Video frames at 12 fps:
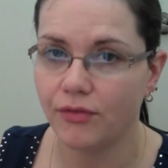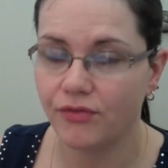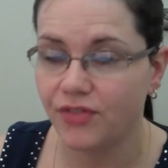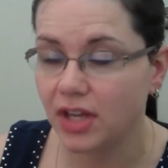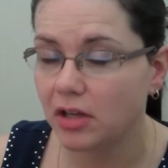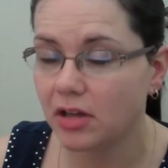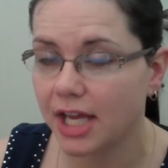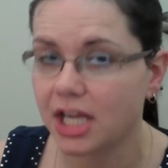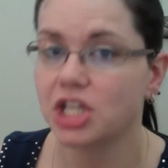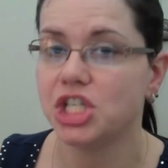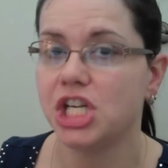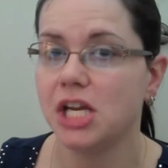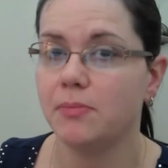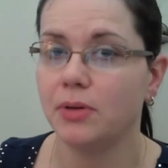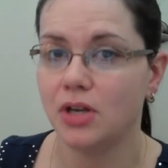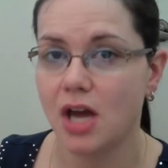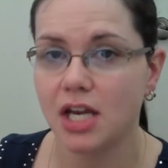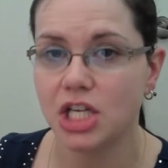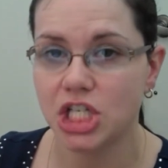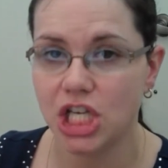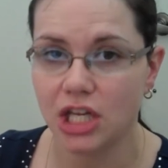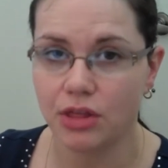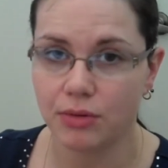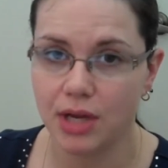feel like a cheat, but not a
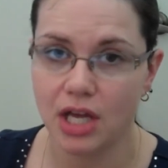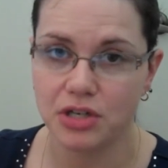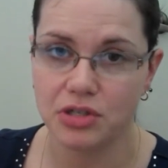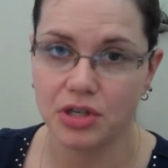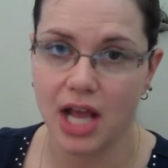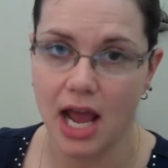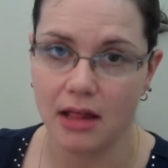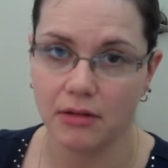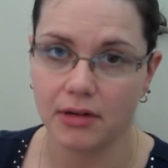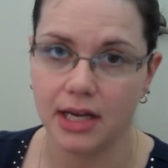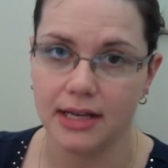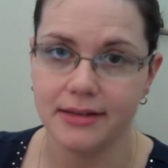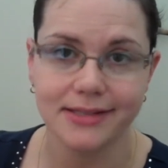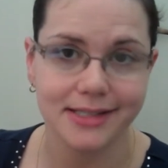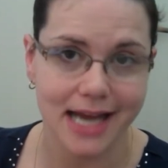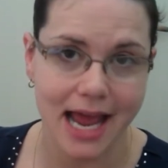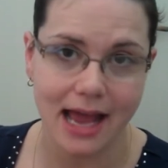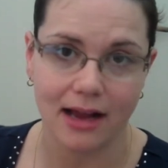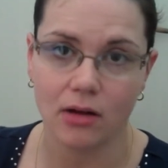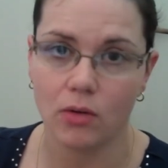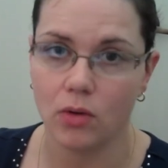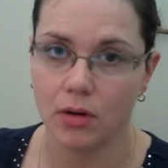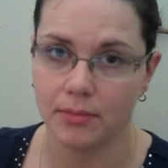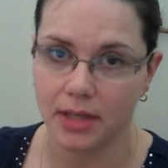cheat 300 calorie snack
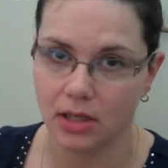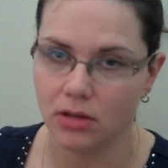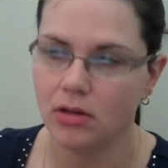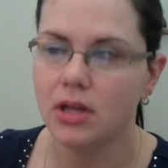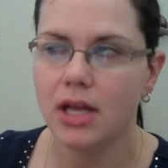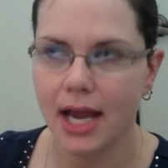or meal.